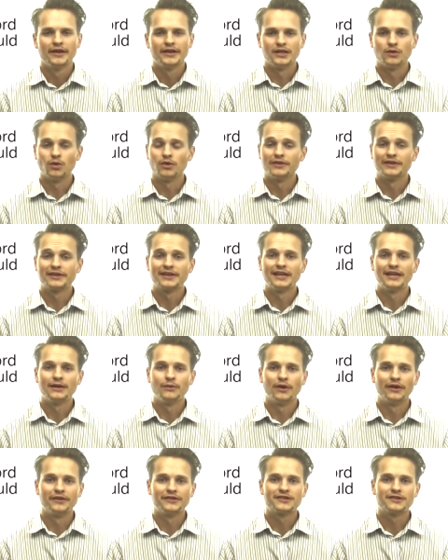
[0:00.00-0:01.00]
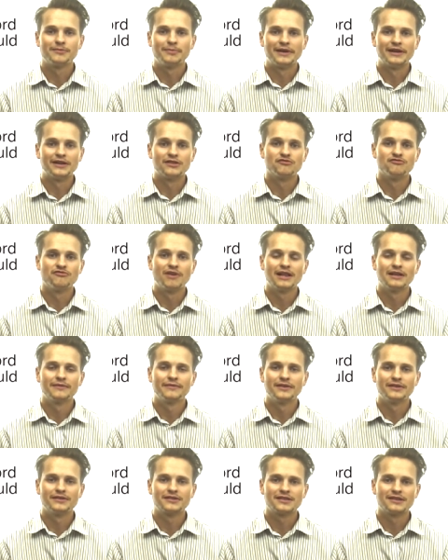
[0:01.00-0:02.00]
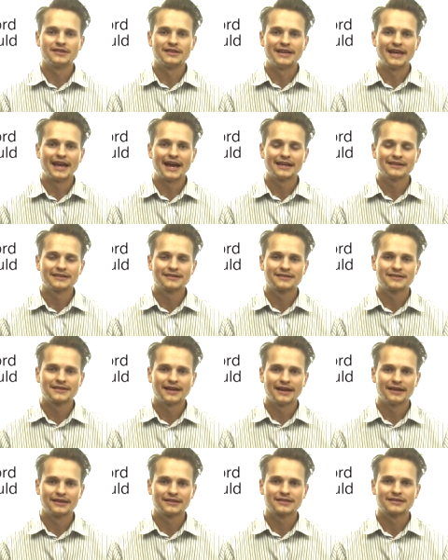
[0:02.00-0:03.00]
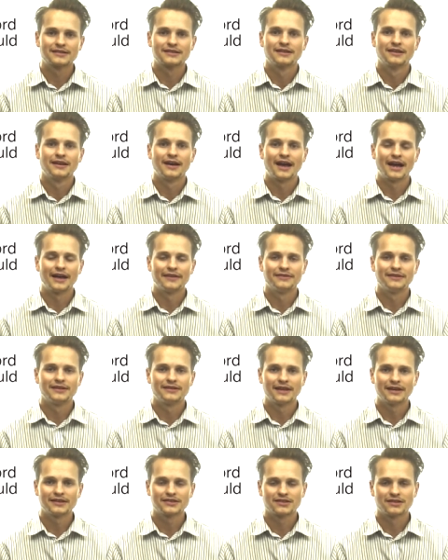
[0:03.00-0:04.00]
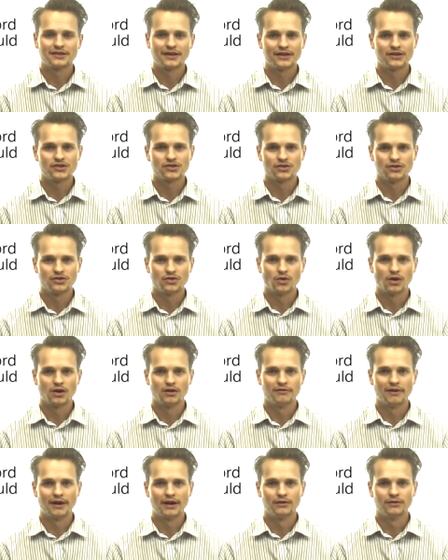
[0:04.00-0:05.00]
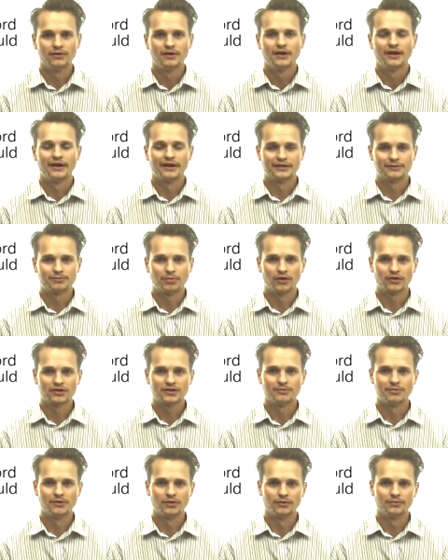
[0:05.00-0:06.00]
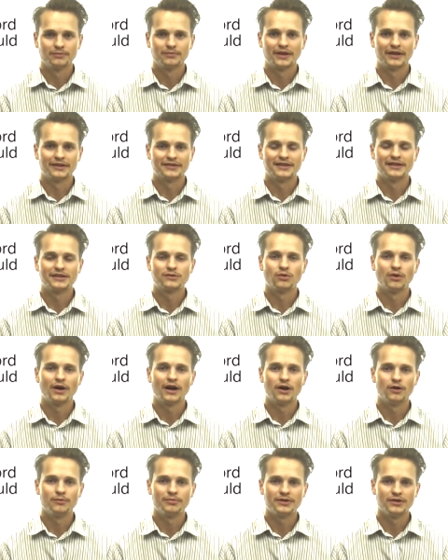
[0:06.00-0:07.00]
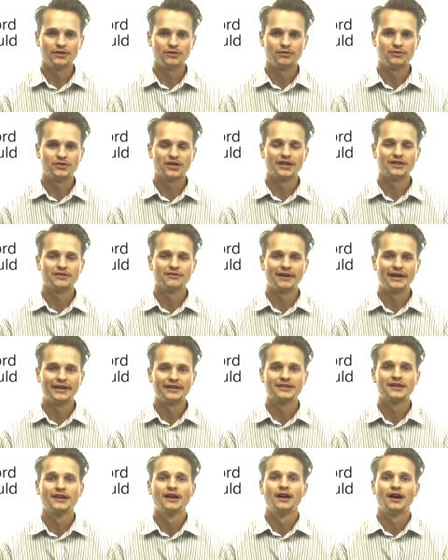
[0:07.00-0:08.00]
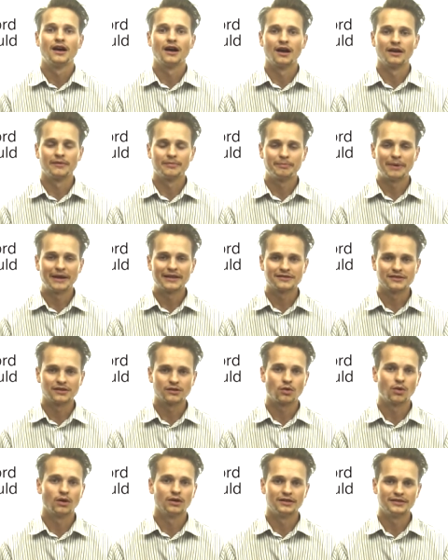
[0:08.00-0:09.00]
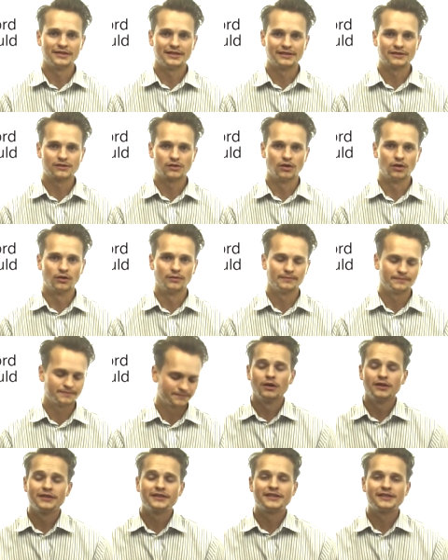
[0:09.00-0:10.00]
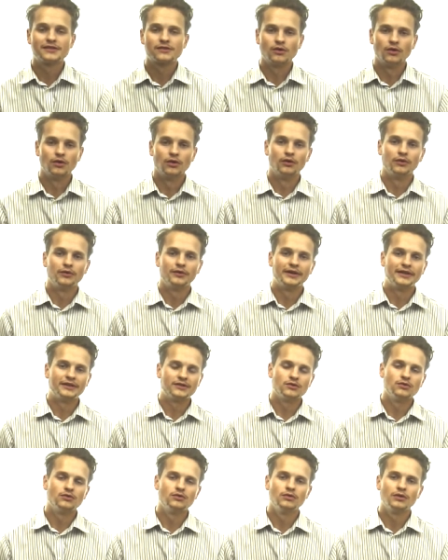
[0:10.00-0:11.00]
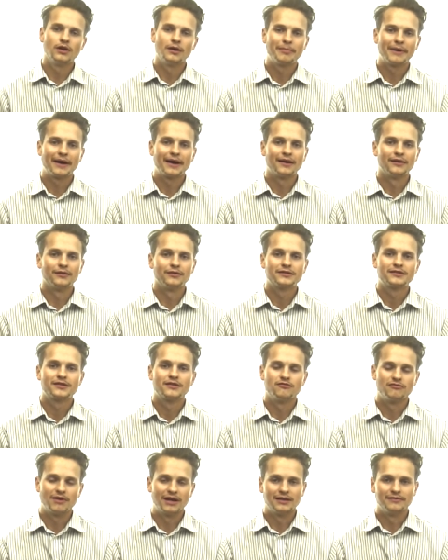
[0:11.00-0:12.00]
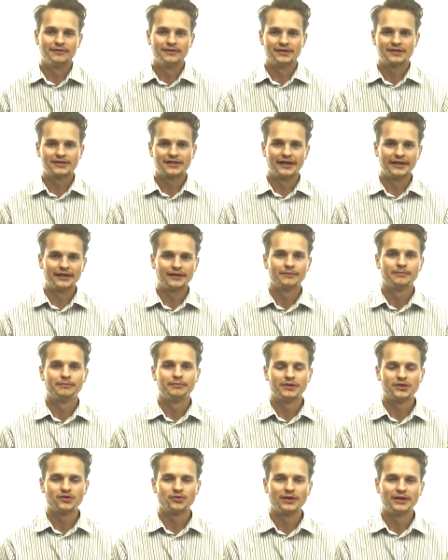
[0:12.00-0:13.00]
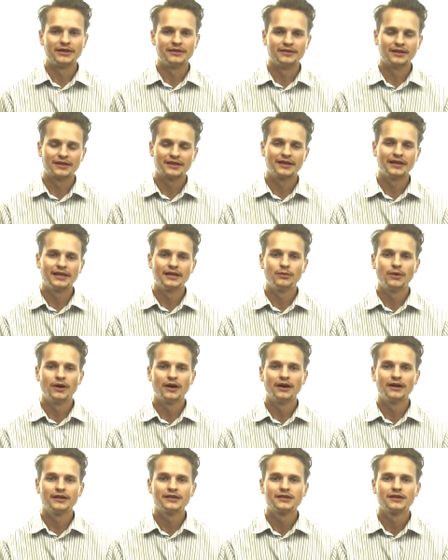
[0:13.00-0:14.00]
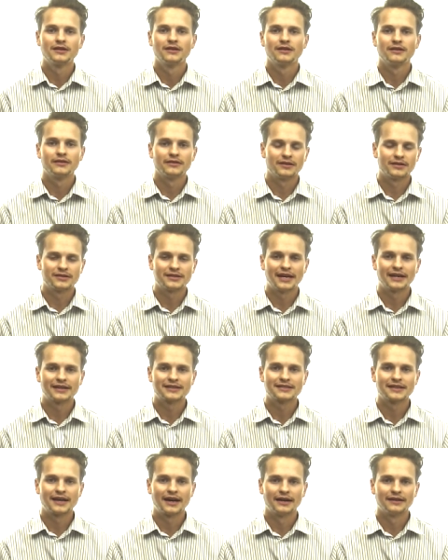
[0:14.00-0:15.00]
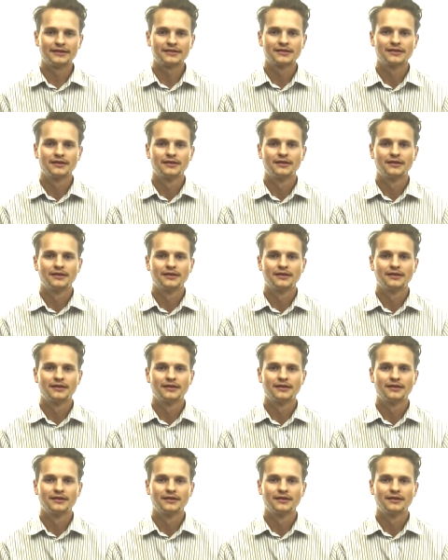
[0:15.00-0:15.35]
You want the keywords to be as relevant to the ad text and the destination URL as possible, as this will help you generate a better quality score. Quality score is all about relevancy between the keyword, the text ad